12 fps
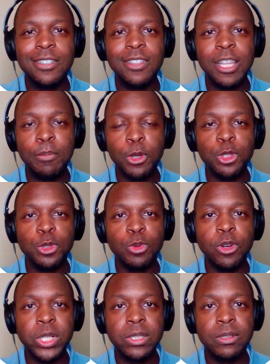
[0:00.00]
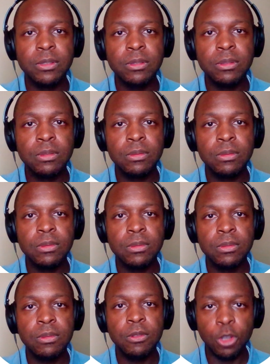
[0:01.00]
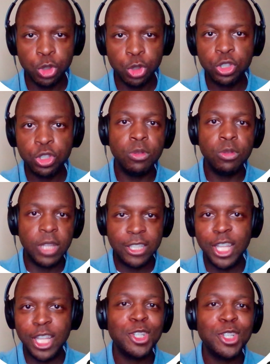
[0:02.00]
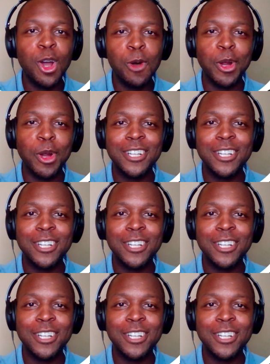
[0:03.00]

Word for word: that Moses wrote it? Those are your two. That's that's your homework